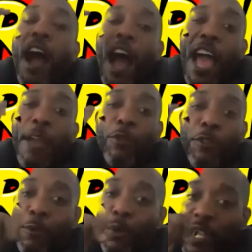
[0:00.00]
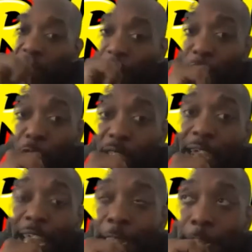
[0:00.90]
I was fortunate enough to go to
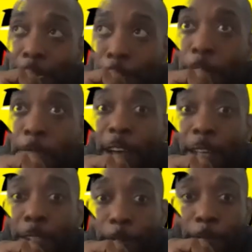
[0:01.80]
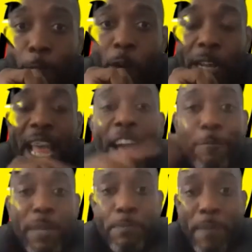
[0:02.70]
Kenya in 2004 and have
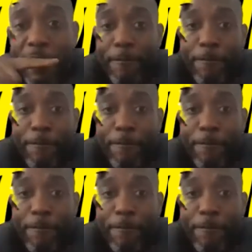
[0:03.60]
been back and